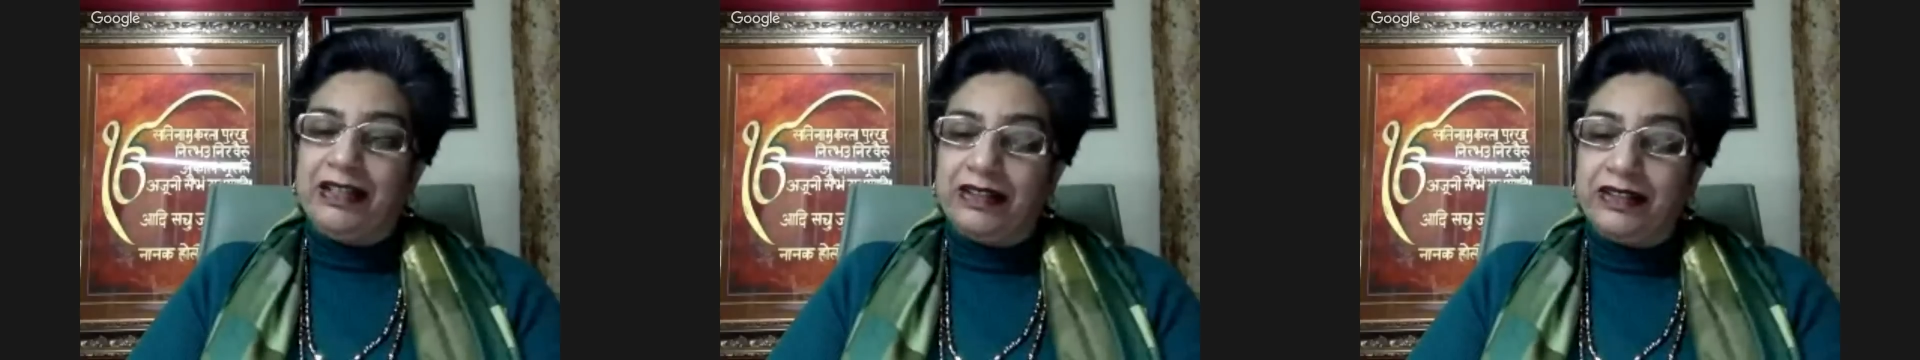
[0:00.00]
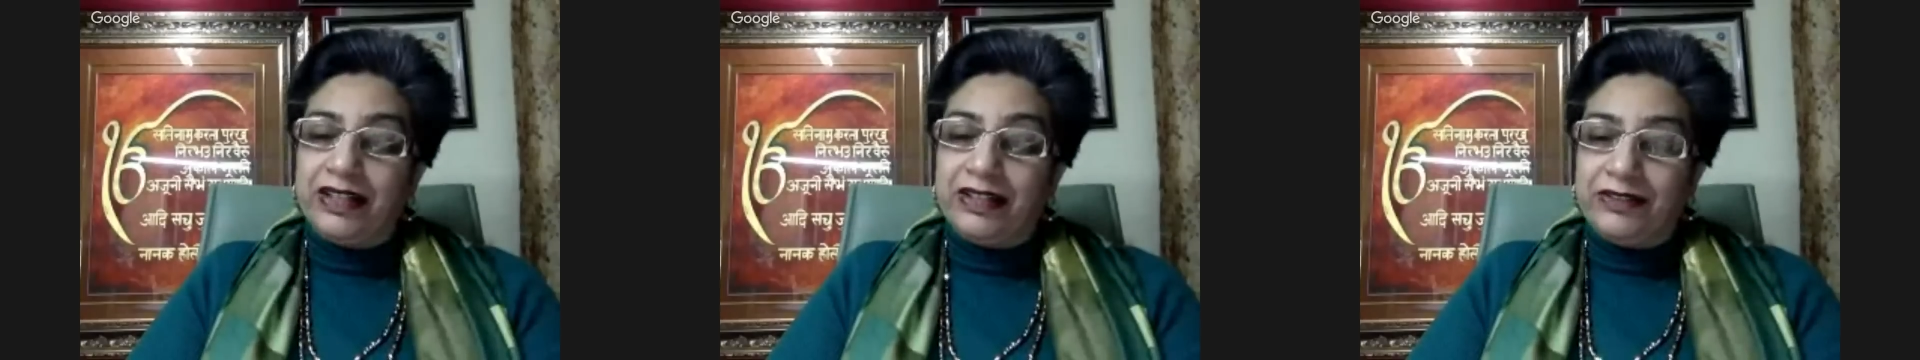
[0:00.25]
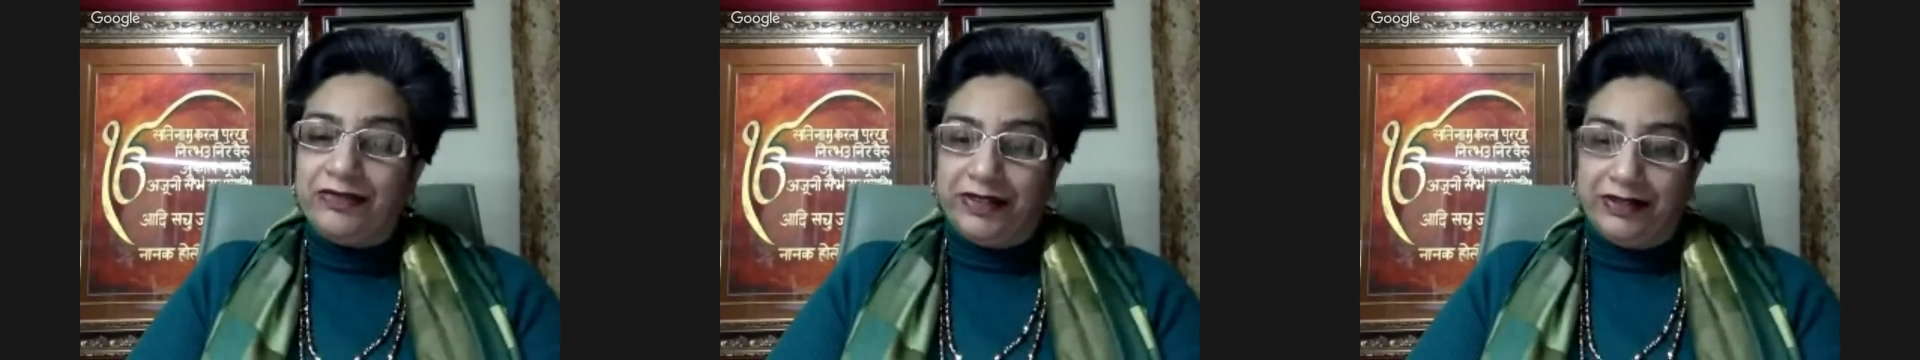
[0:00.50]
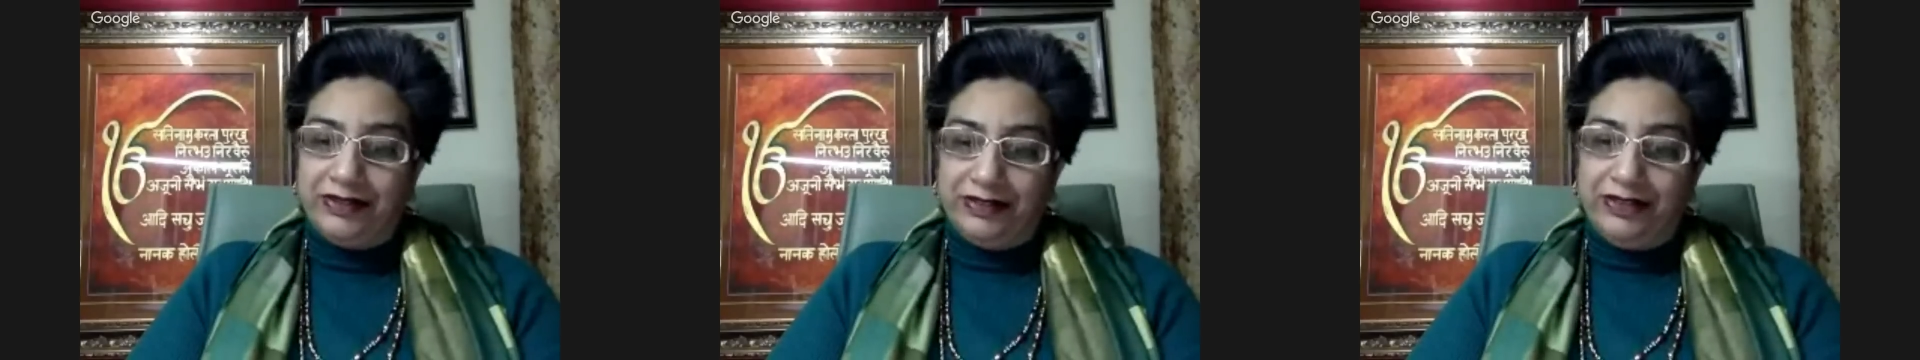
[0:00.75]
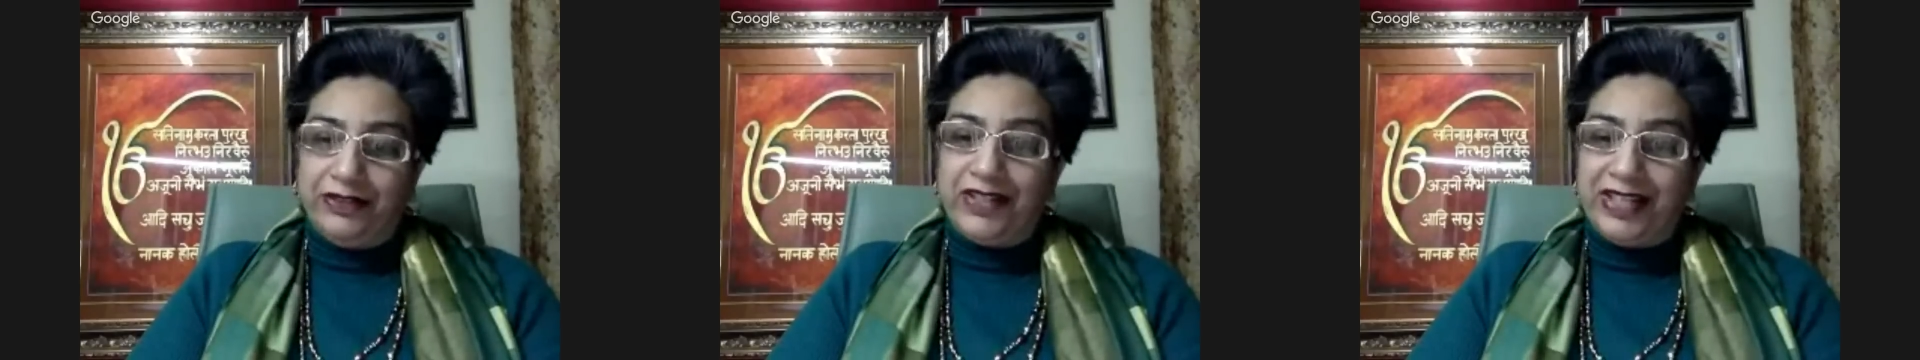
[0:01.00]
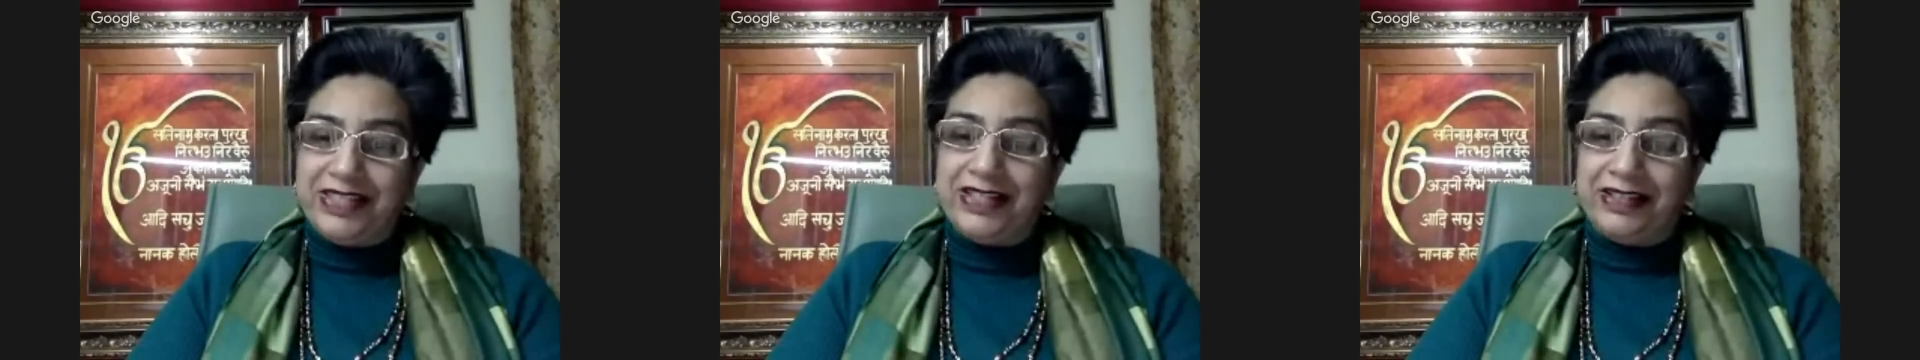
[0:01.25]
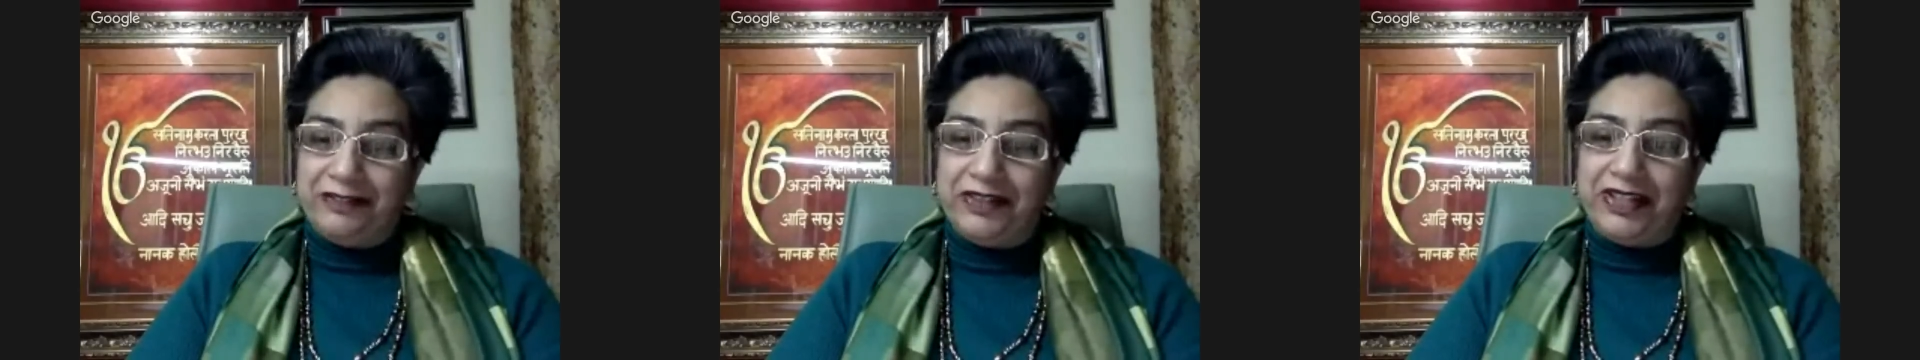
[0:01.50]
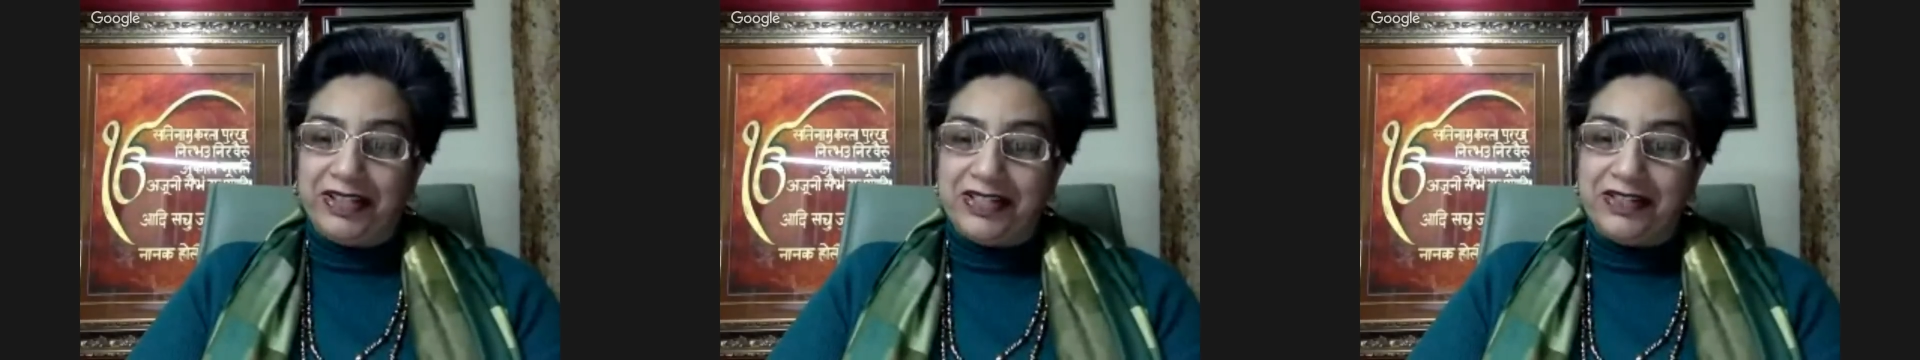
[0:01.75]
karakatva or that
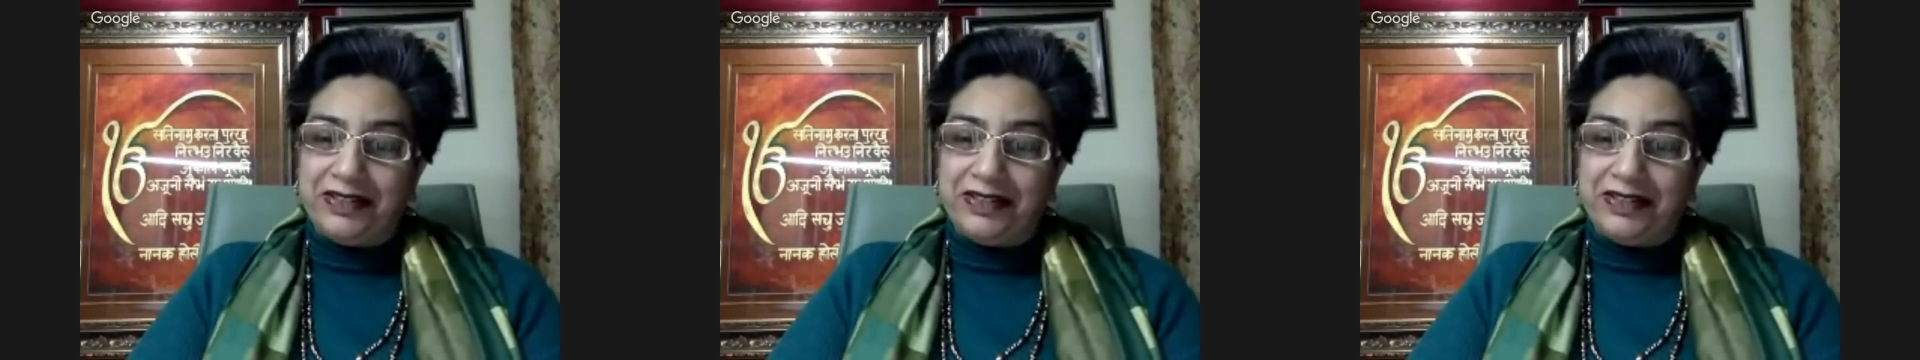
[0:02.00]
signification.